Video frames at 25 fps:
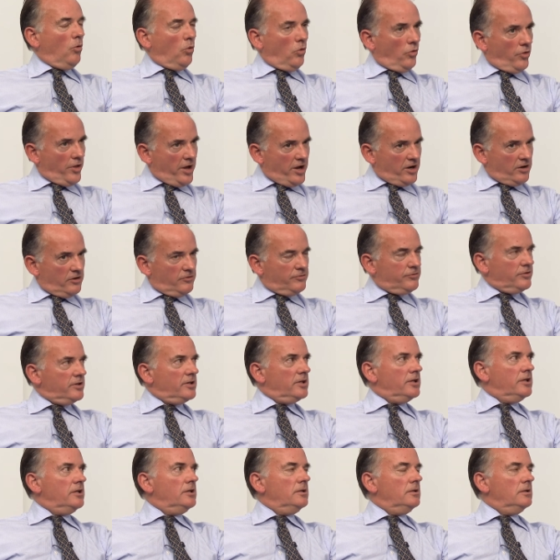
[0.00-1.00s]
although for
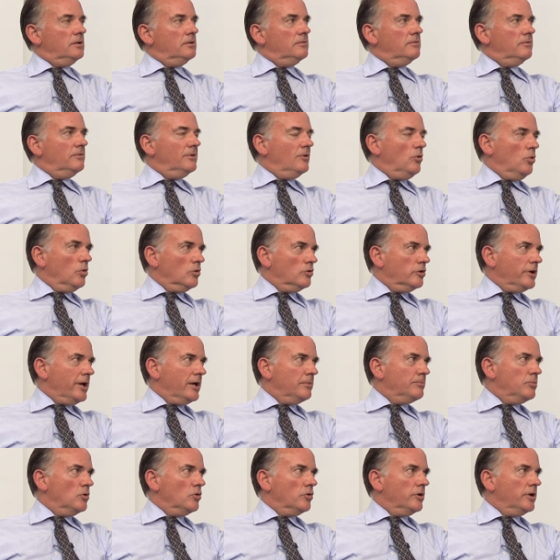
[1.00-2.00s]
the
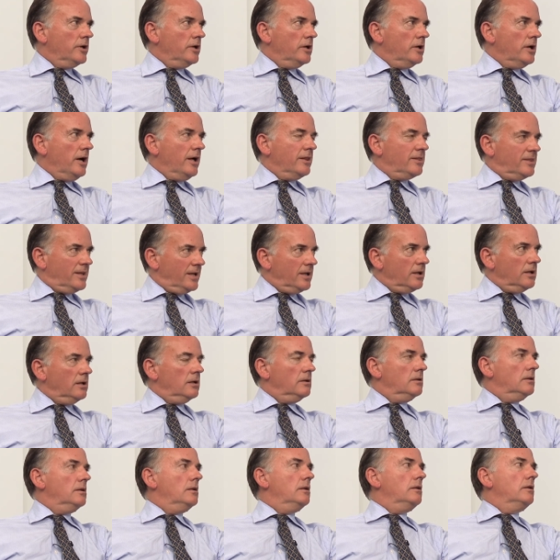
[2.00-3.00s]
ordinary employee, I think
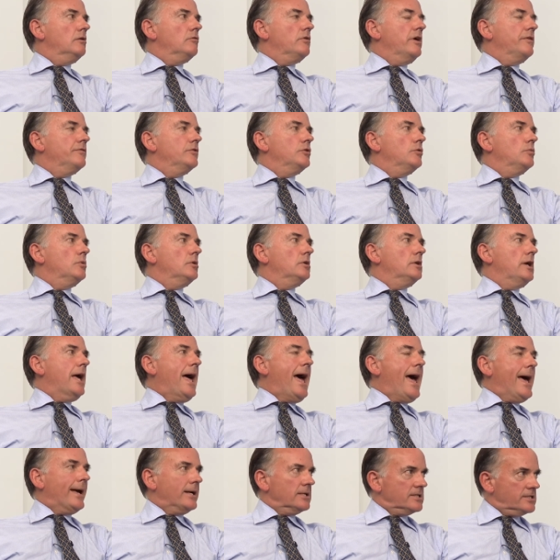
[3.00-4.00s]
the revenue would
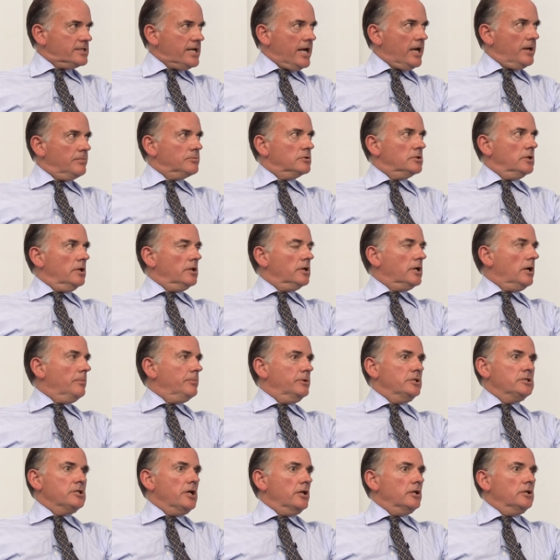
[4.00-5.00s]
accept that the
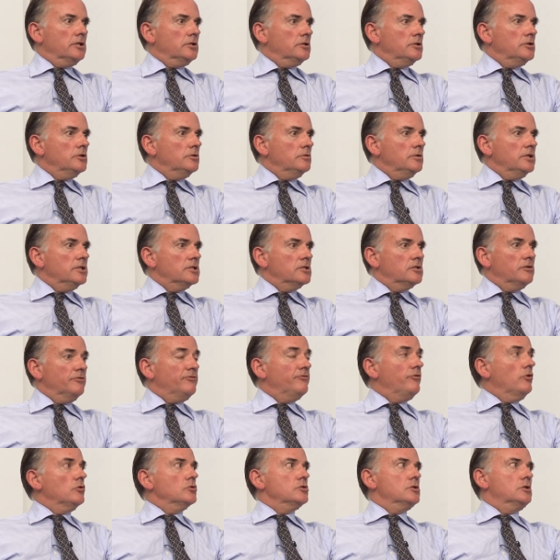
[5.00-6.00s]
company's only to do this to
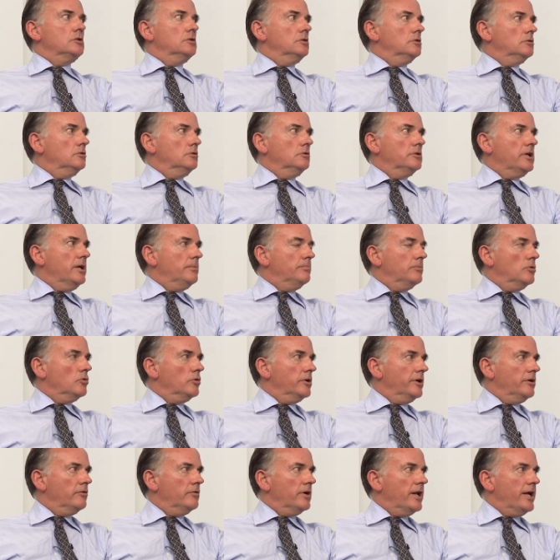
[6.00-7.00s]
foster good
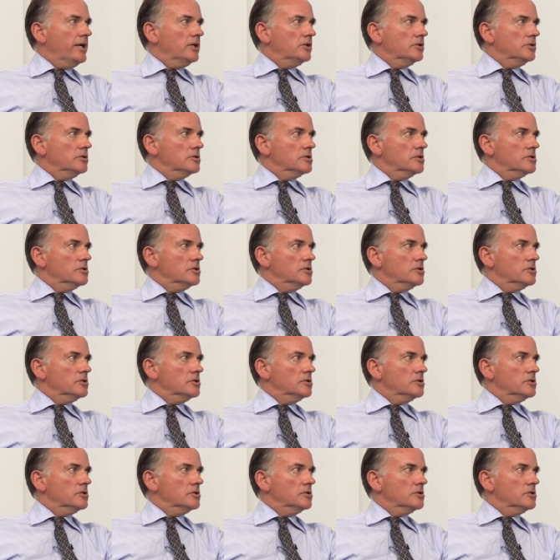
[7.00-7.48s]
employee relations